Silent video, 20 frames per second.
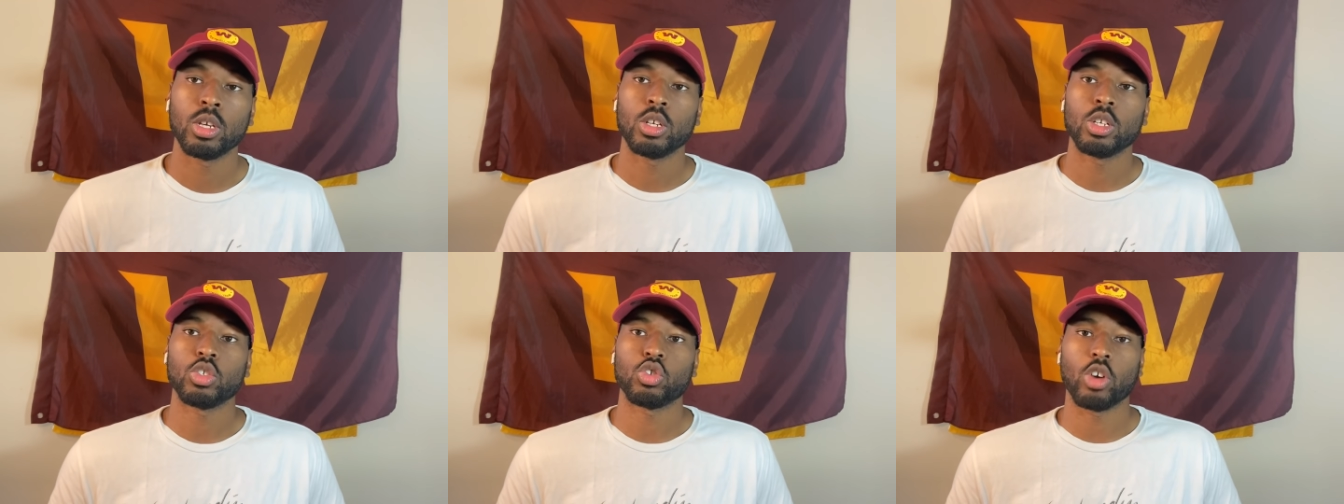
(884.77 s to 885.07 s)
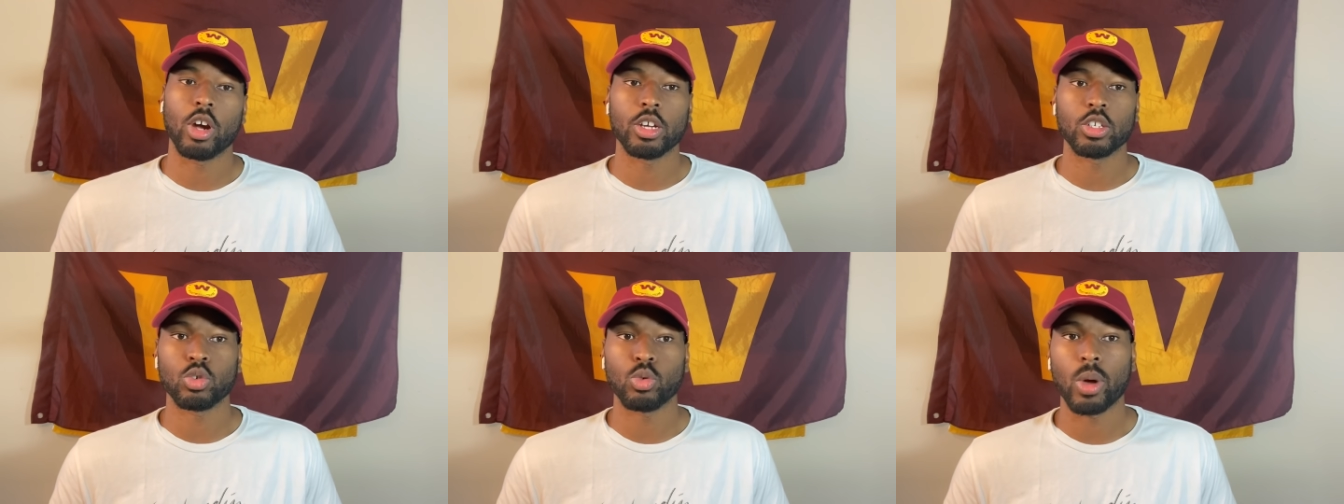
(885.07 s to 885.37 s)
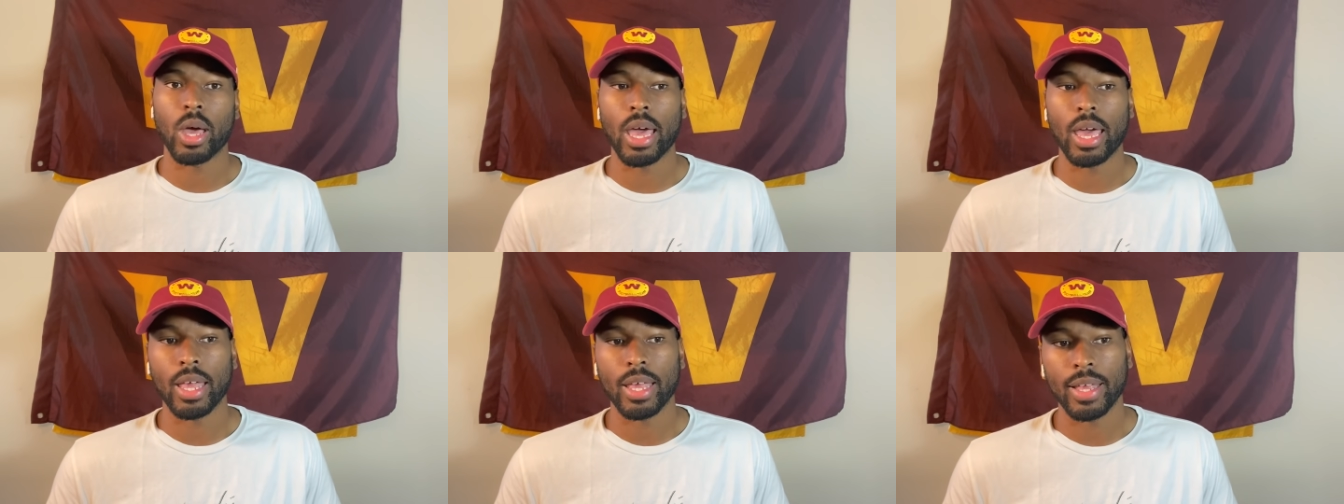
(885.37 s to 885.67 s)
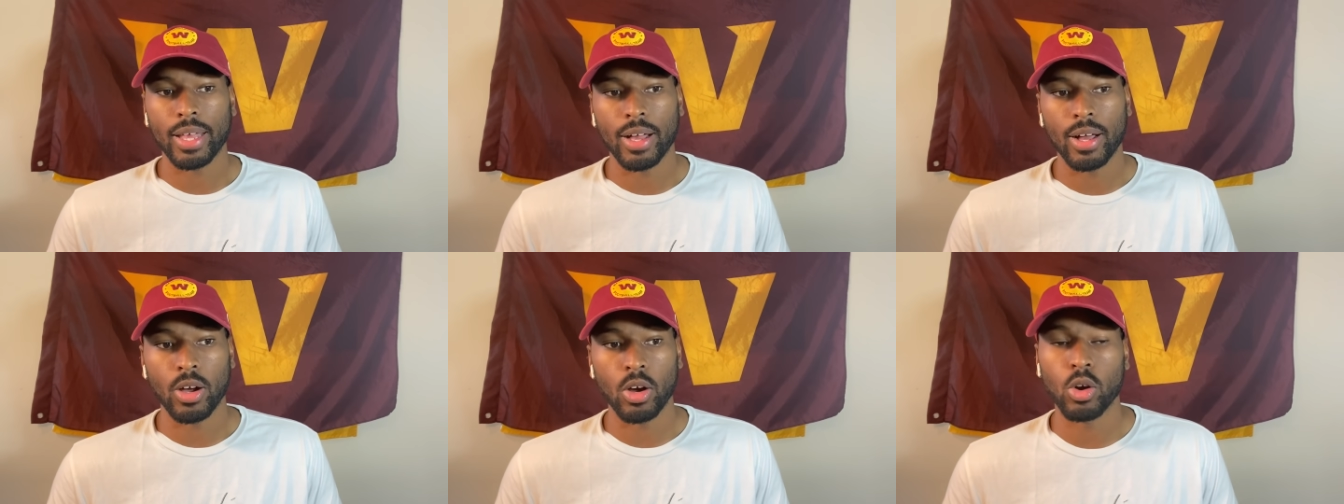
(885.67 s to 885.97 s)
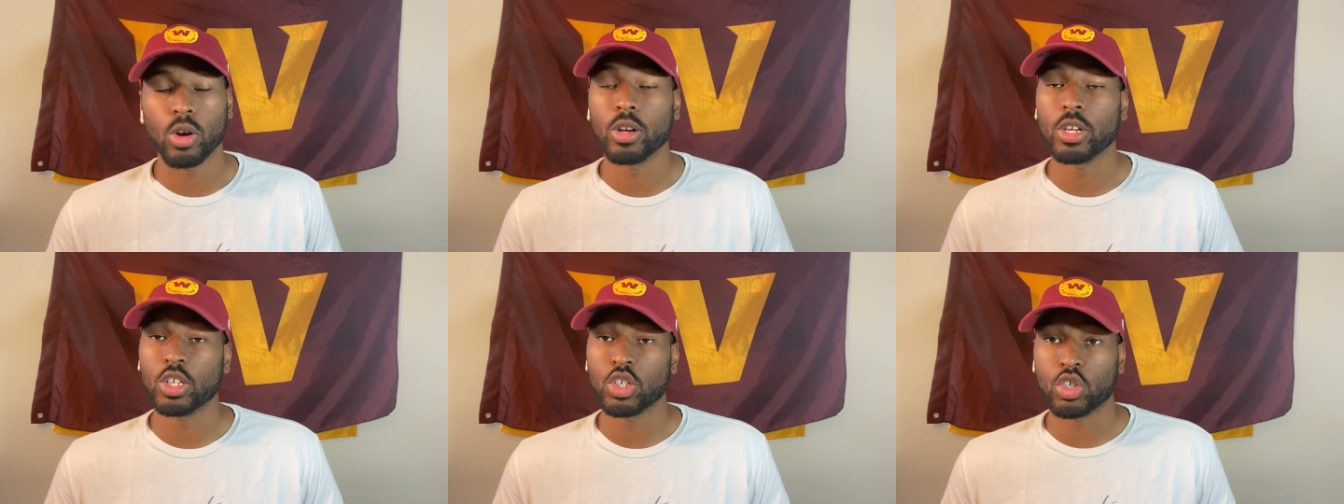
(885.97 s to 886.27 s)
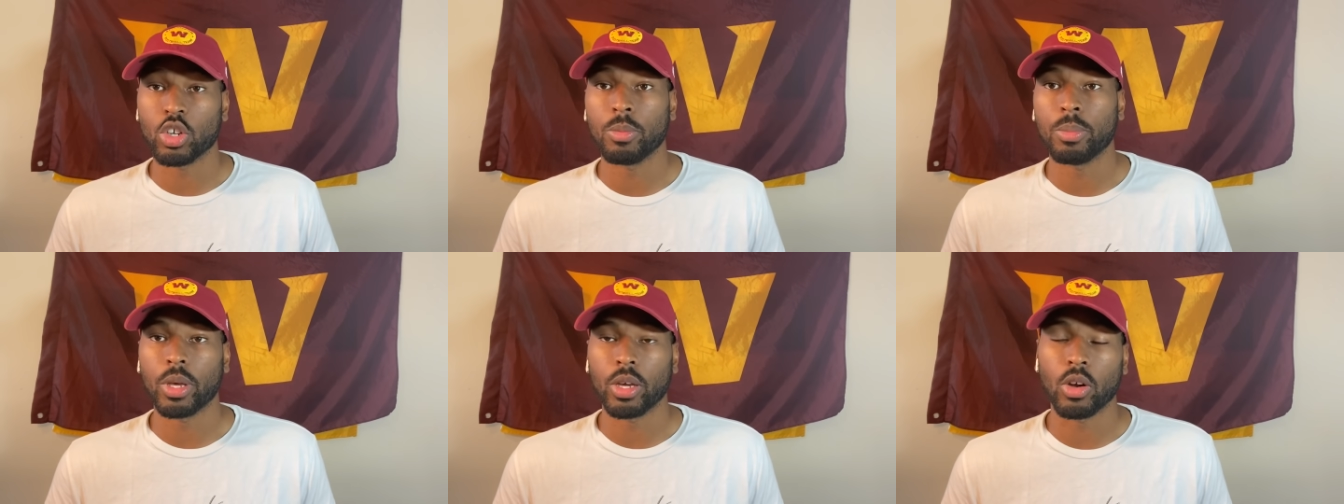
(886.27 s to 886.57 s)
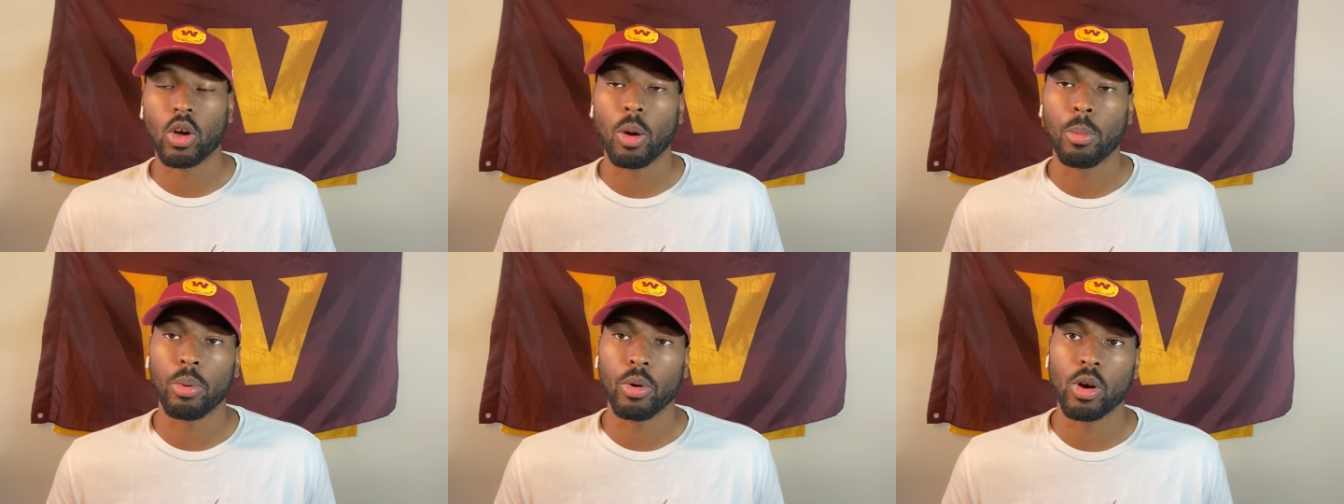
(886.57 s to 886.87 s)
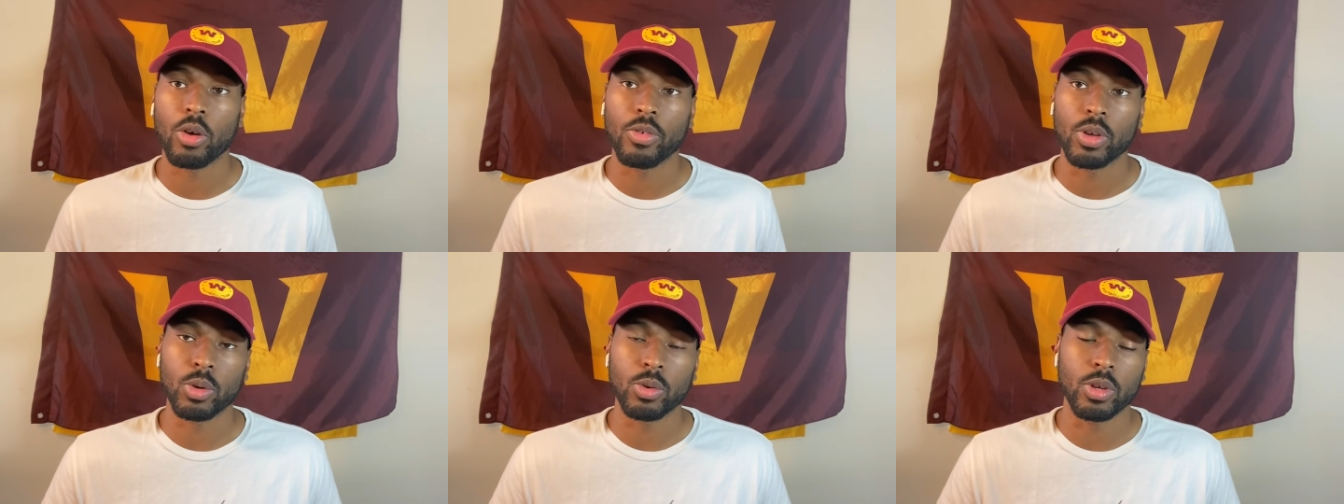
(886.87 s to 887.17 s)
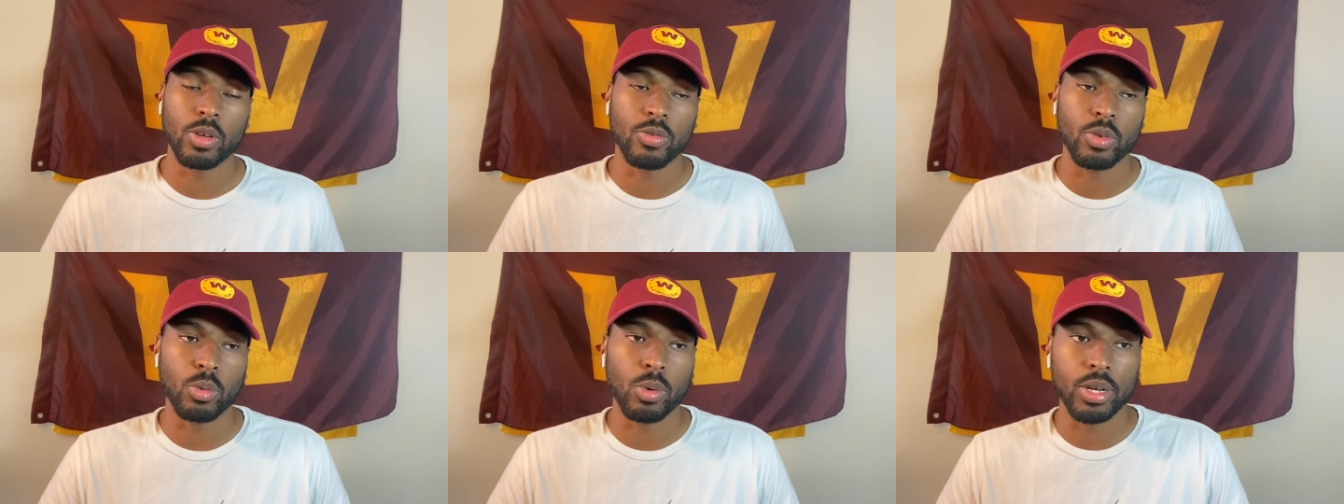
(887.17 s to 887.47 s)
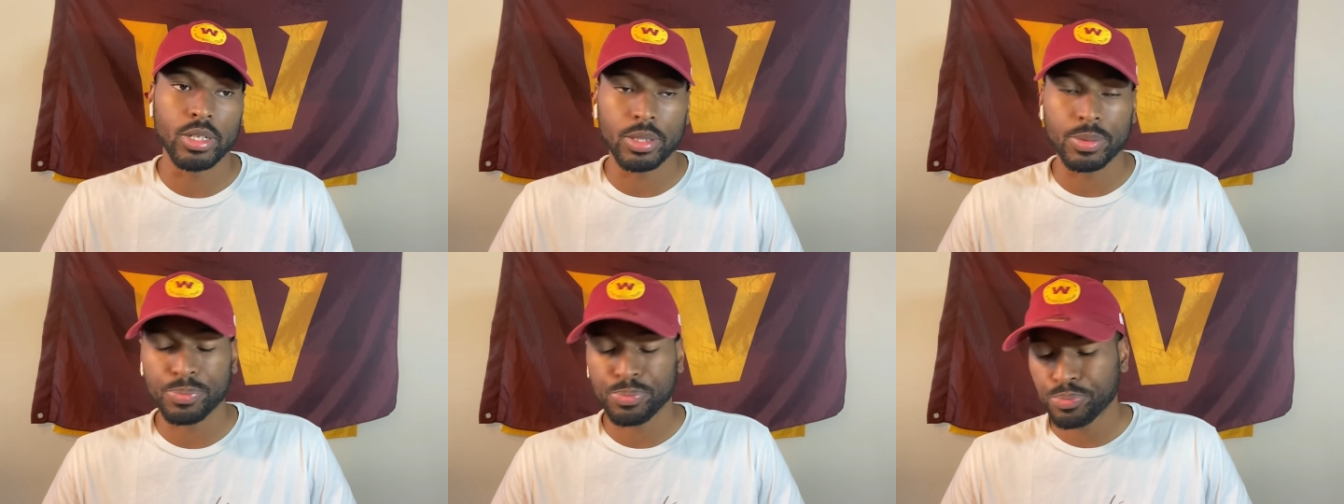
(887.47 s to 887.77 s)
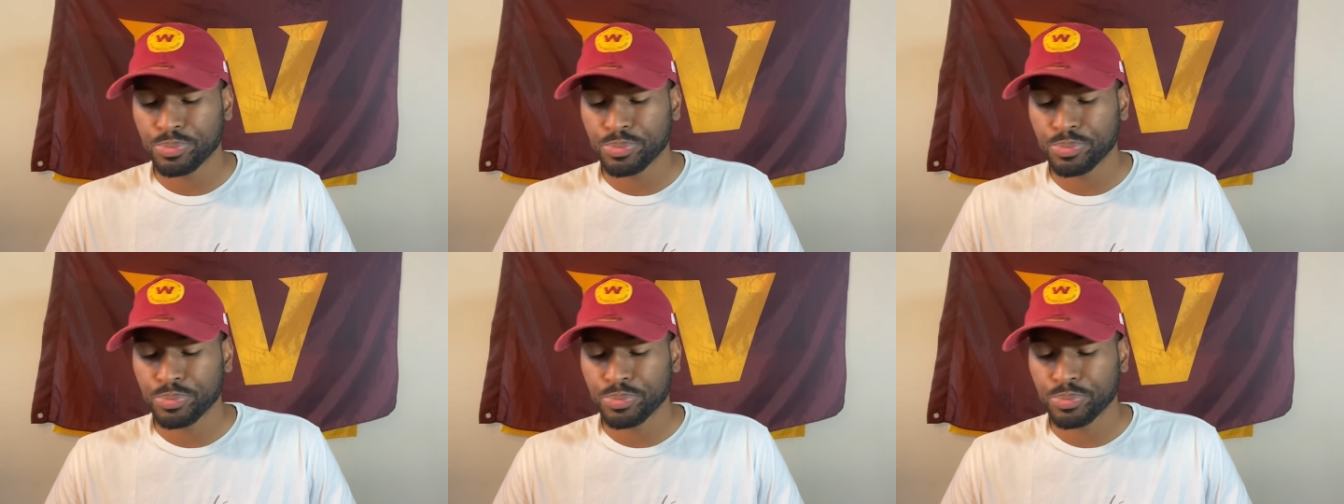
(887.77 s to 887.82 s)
Tress Way. Or he should be an All-Pro if he wasn't.